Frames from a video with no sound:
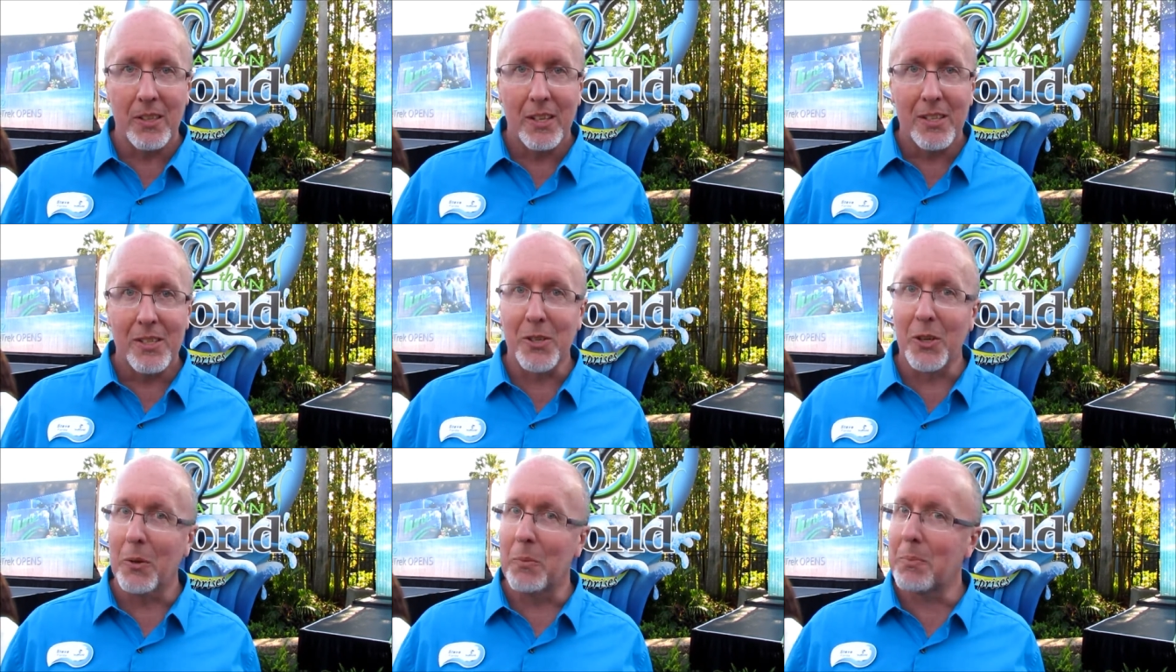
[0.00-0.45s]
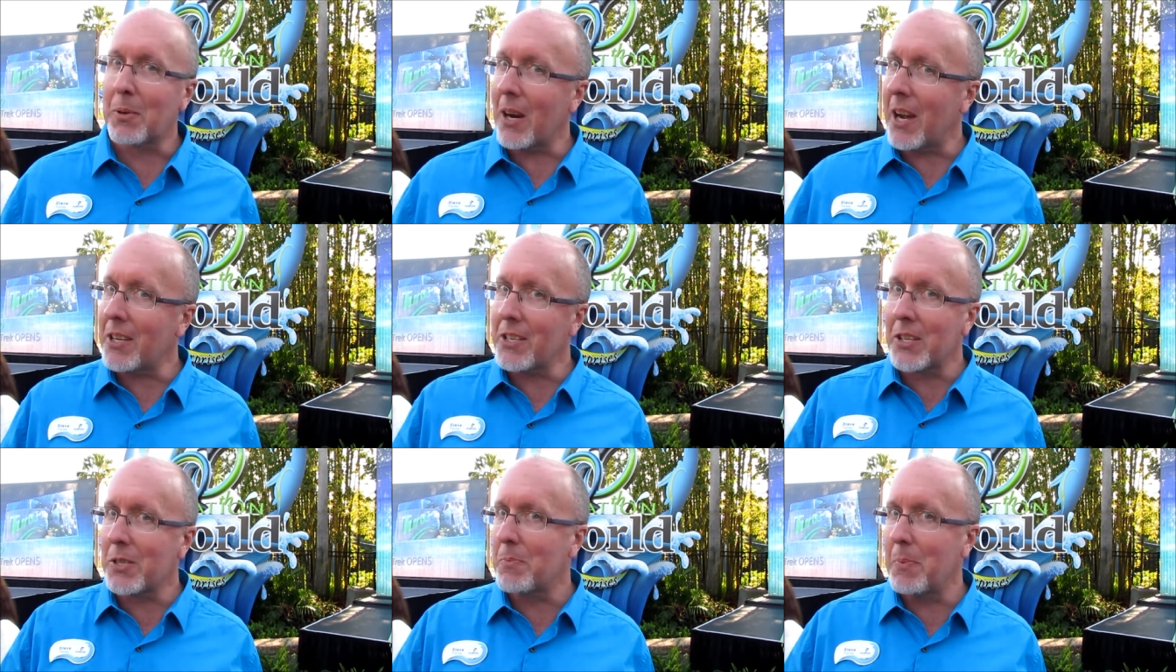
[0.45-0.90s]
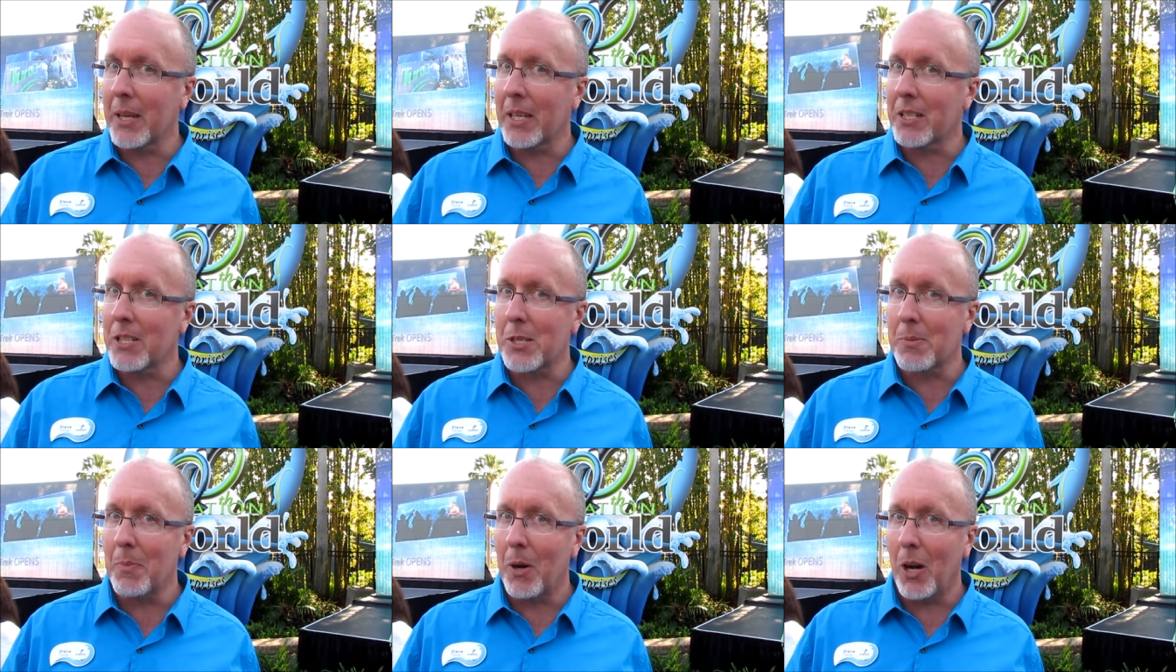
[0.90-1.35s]
So prizes big
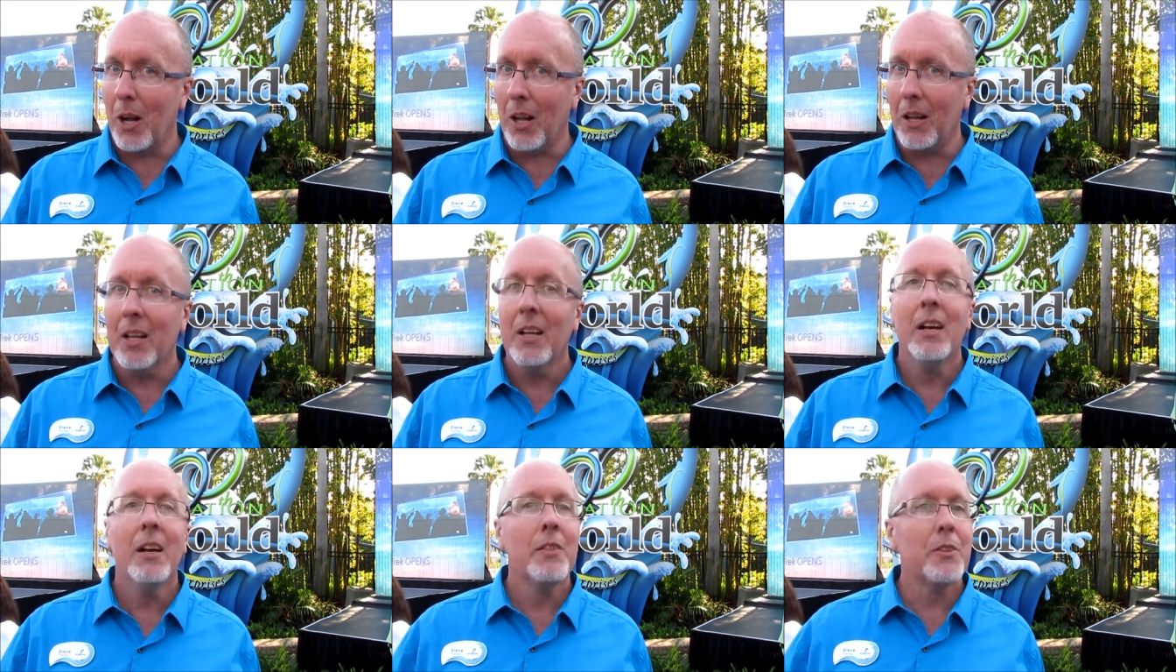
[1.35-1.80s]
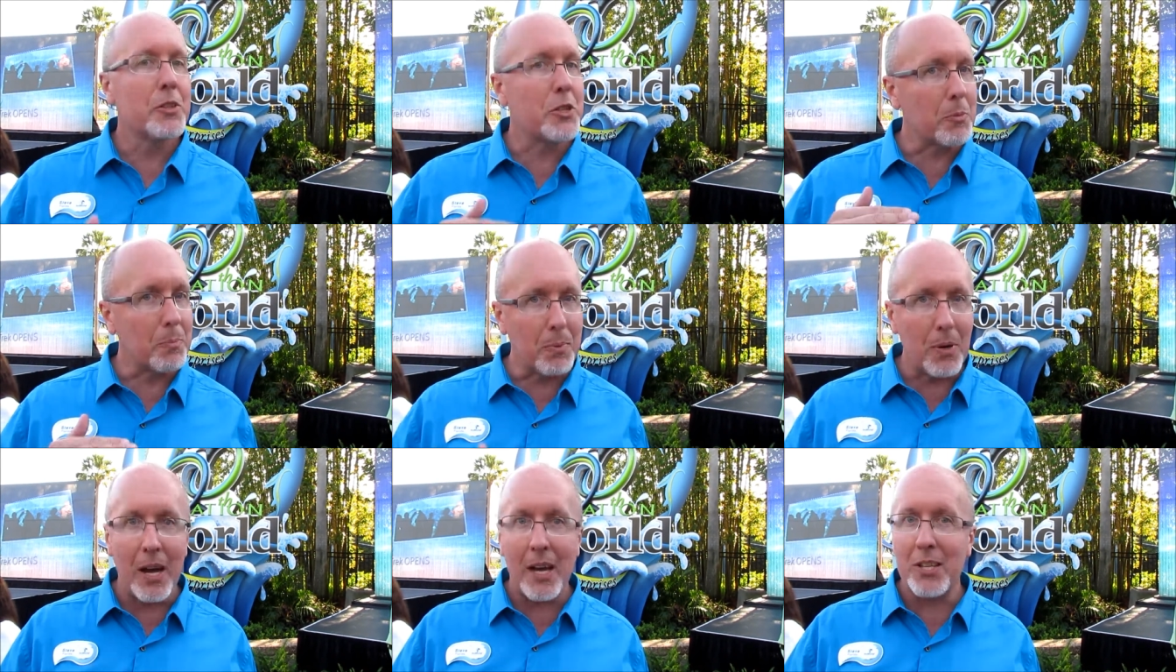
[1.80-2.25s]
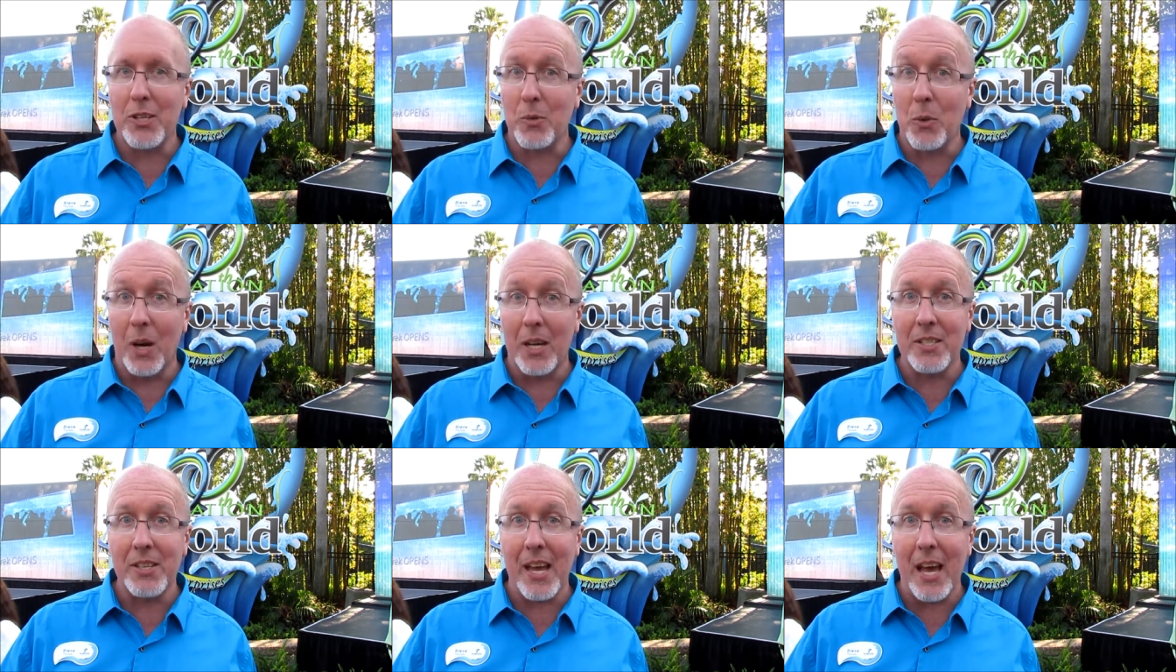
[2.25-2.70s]
and small, surprise
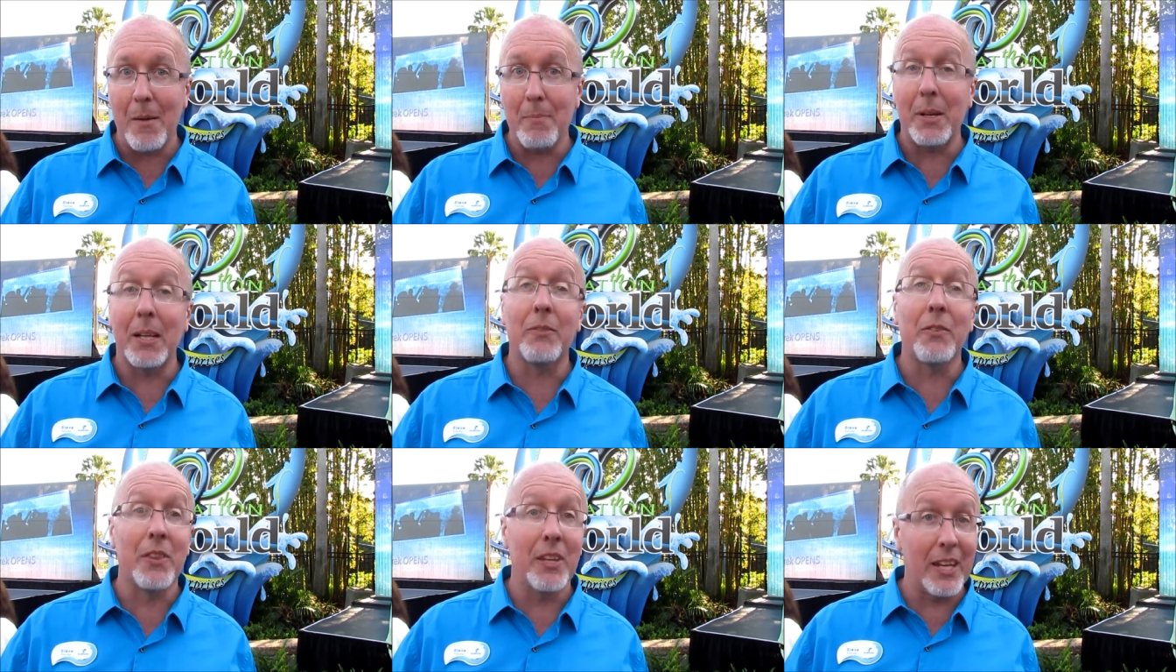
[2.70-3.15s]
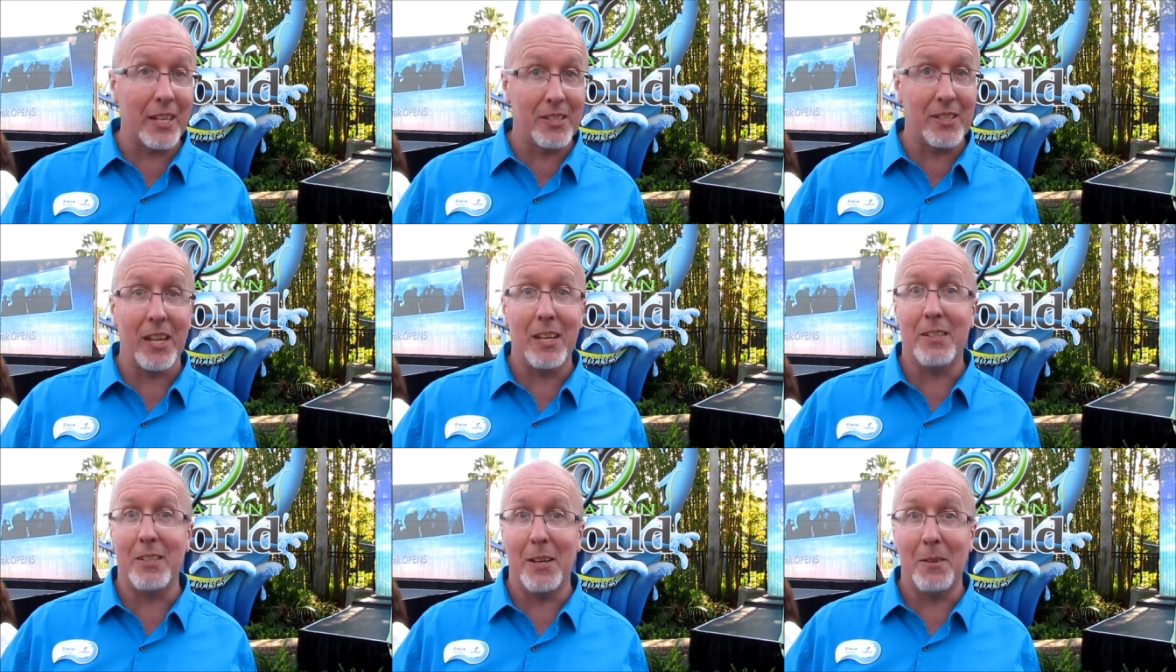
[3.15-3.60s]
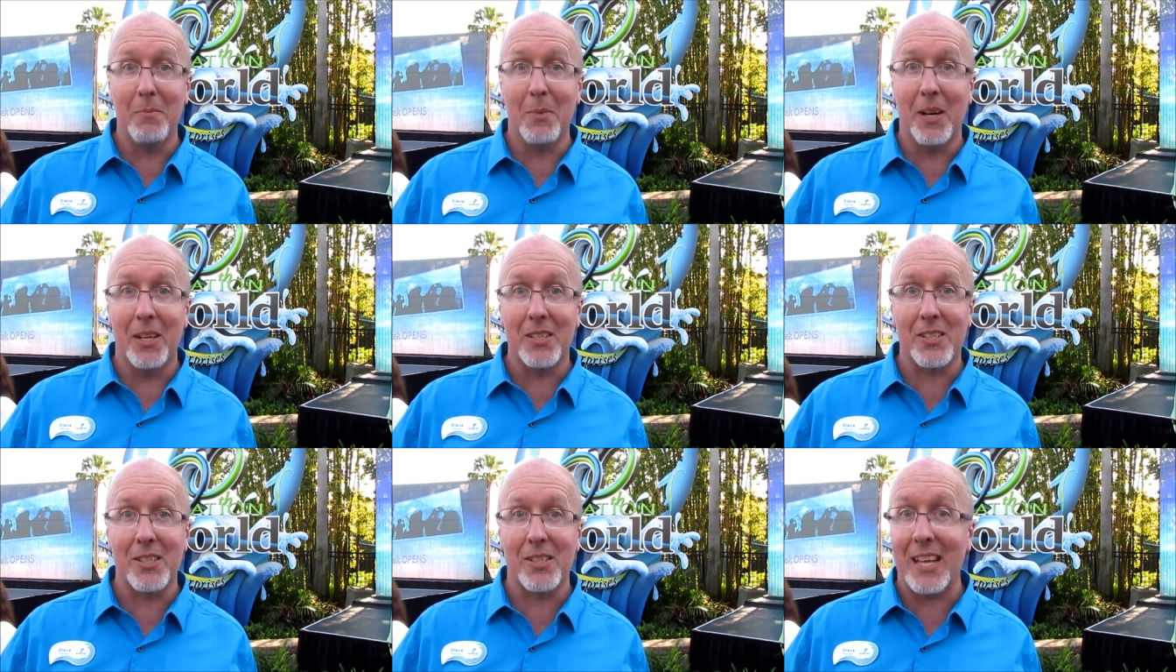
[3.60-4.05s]
squads happening for the next 18 months.